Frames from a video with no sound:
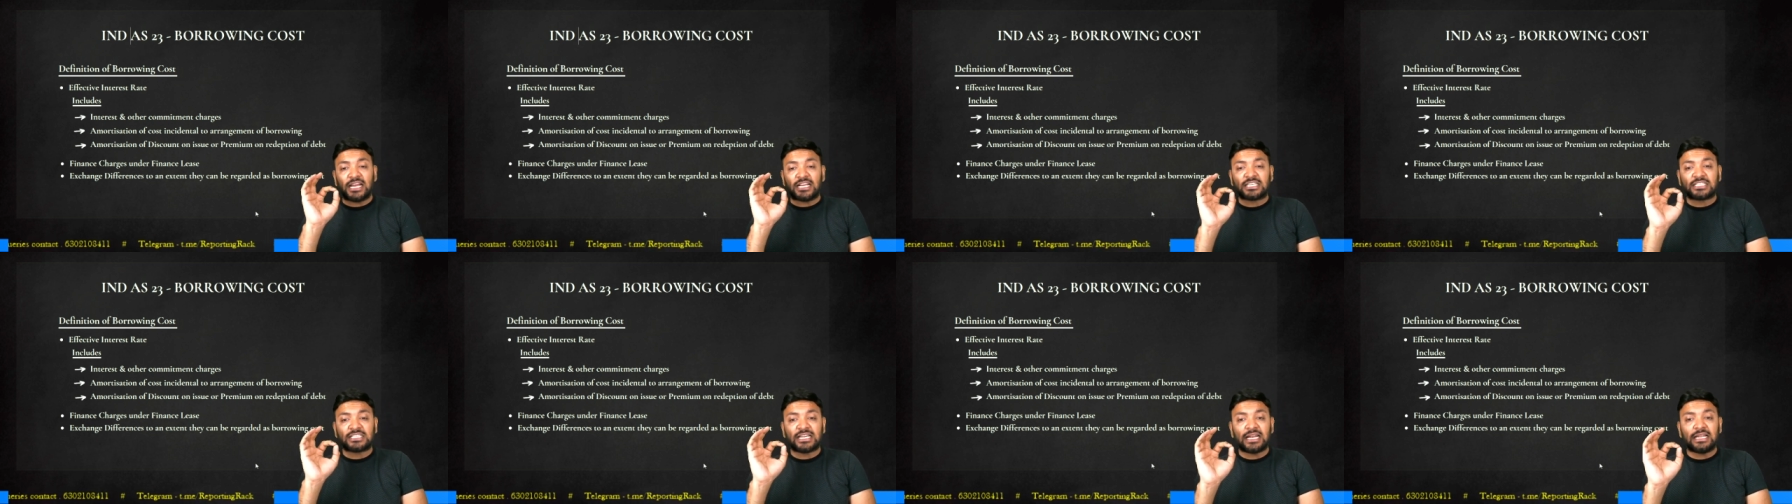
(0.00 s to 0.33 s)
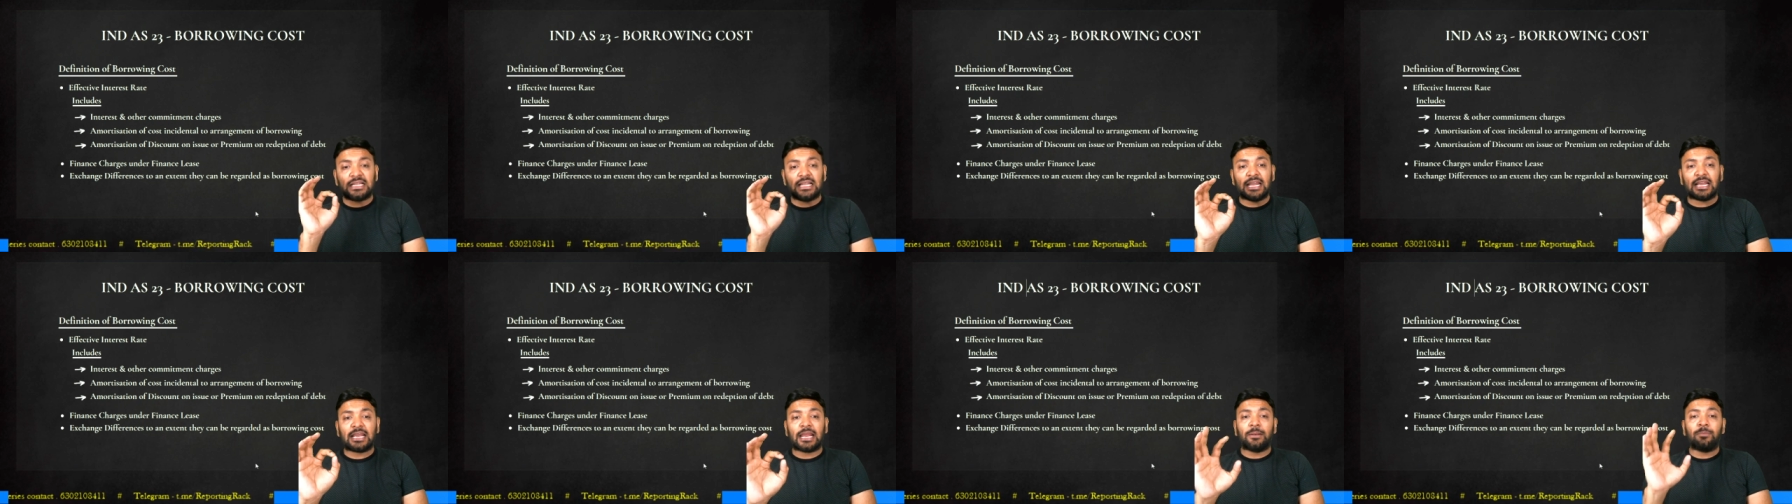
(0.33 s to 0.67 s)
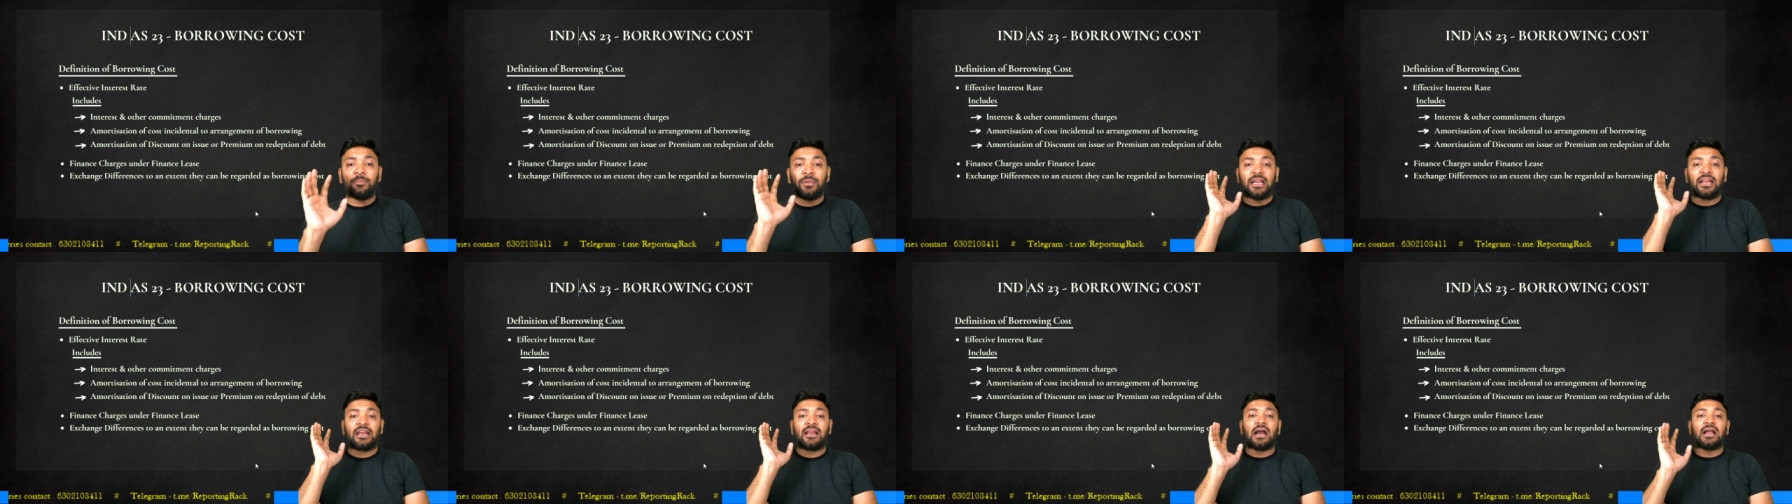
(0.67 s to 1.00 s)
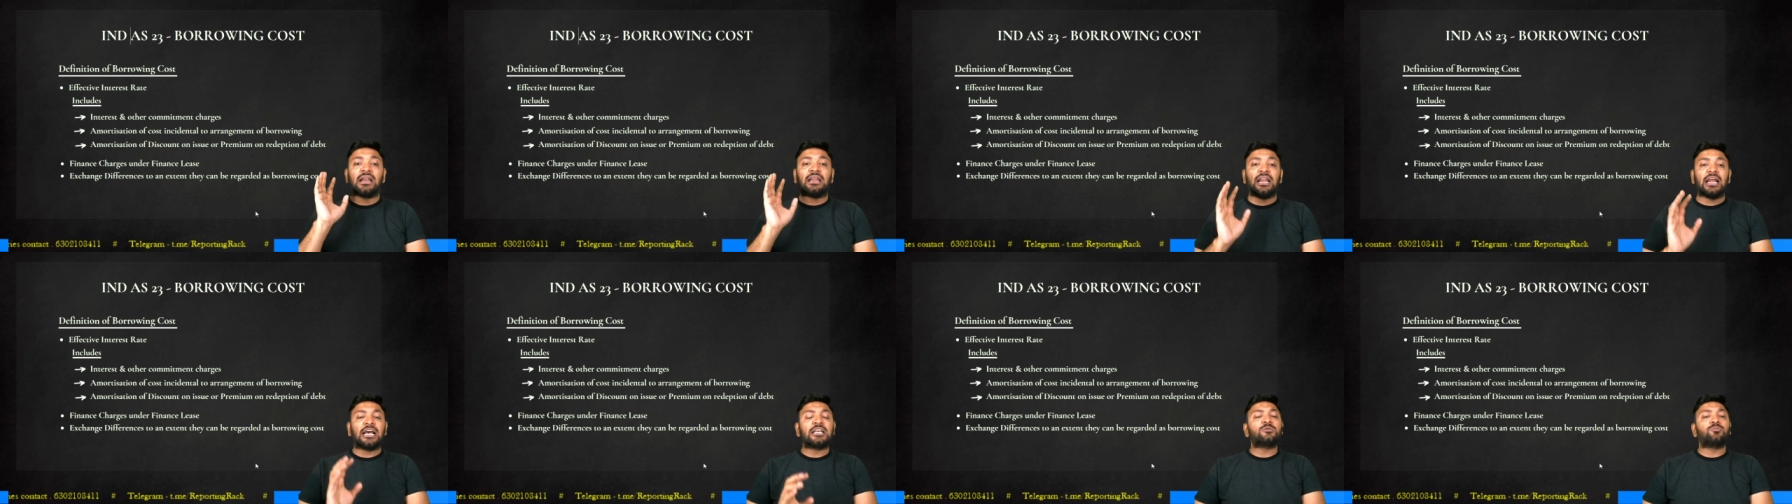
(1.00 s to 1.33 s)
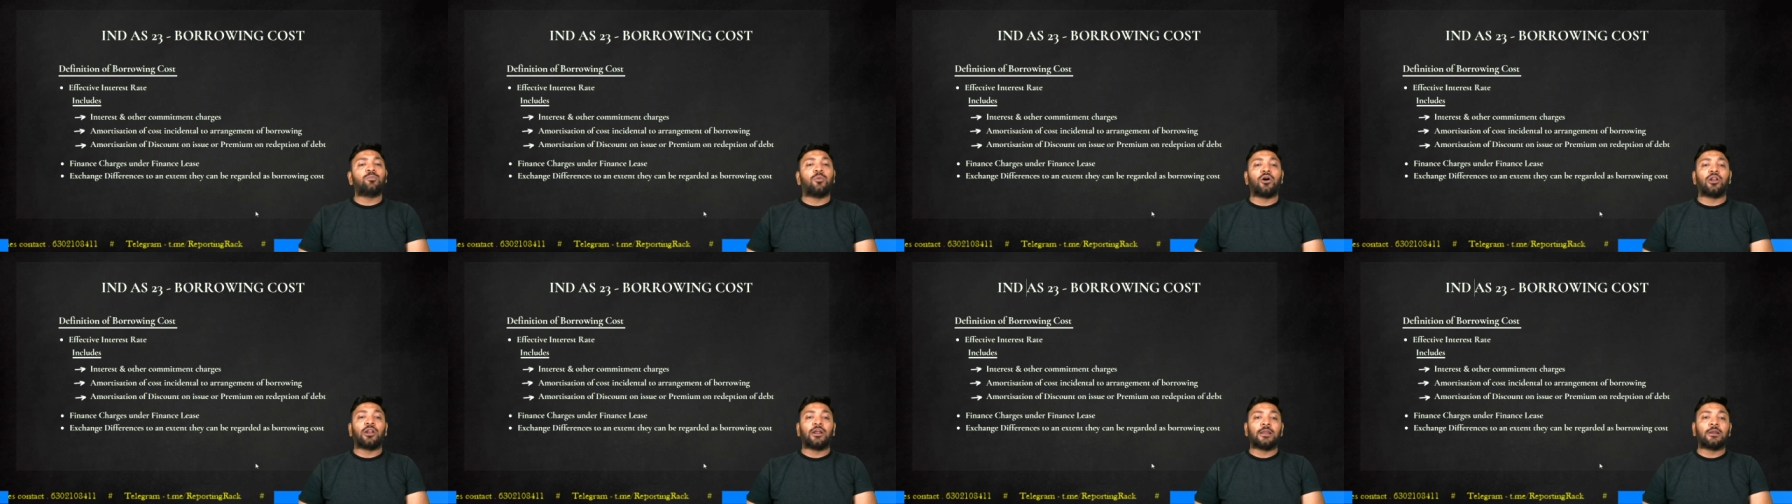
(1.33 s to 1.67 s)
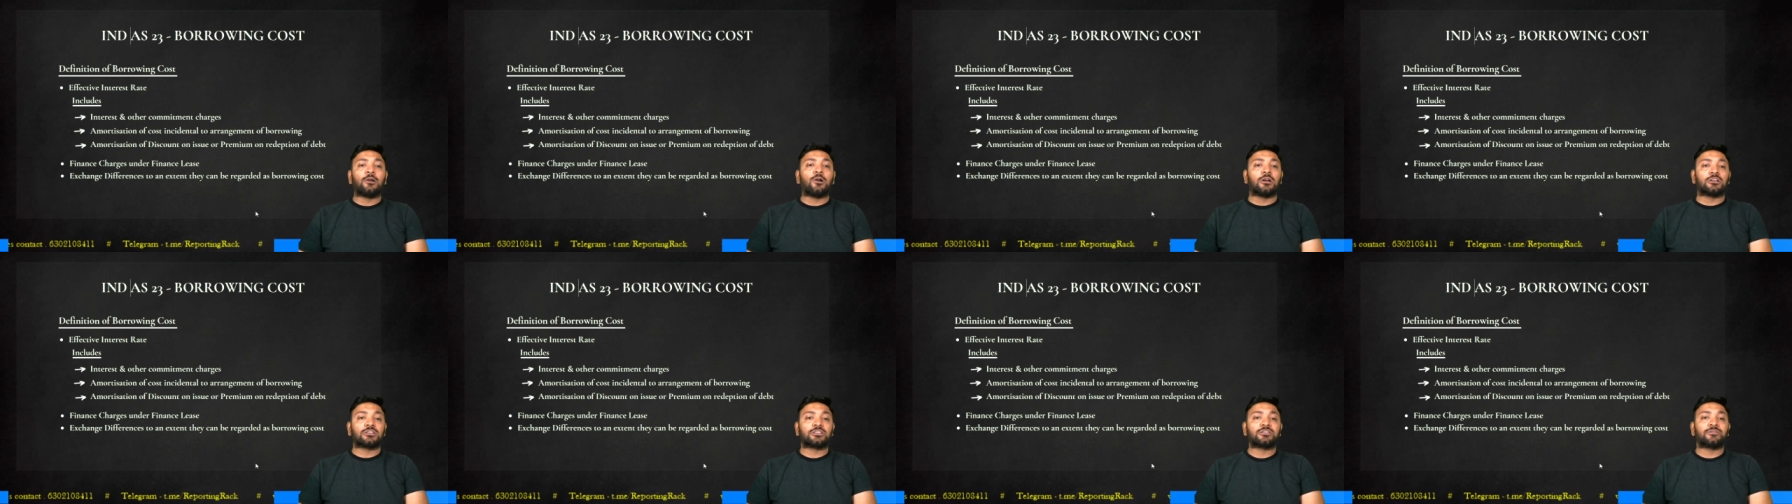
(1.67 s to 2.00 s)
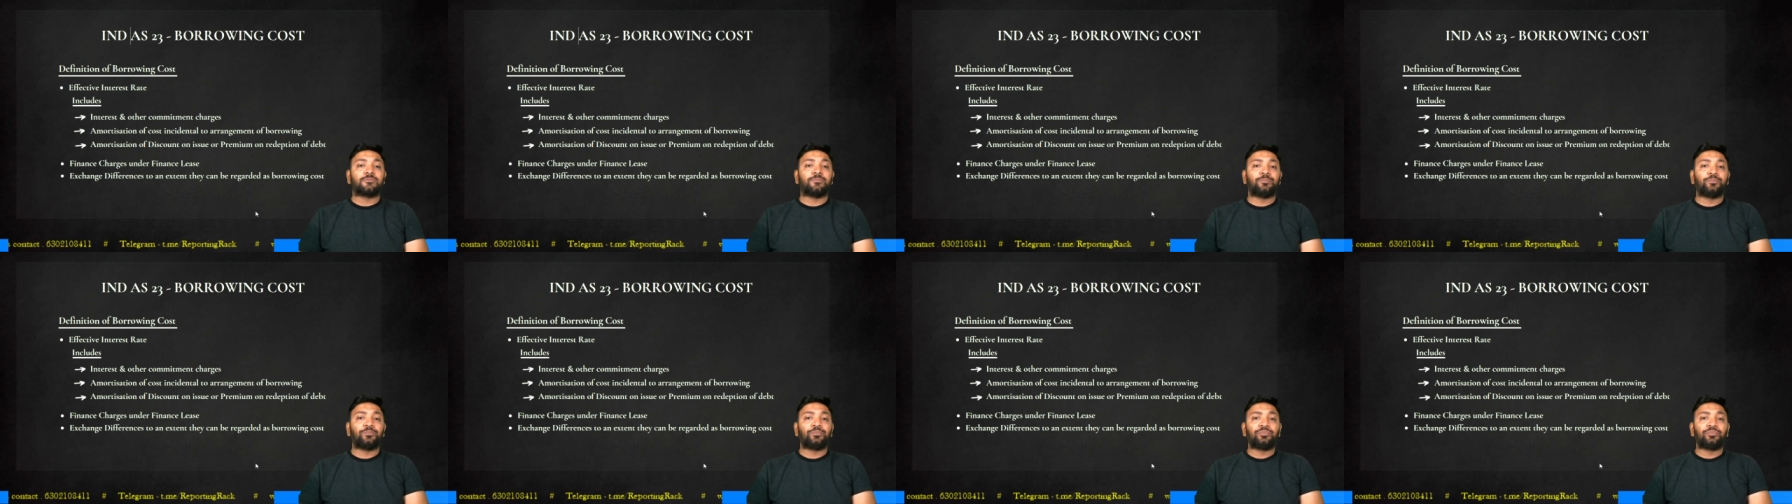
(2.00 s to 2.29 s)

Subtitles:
extent they can be regarded as borrowing cost.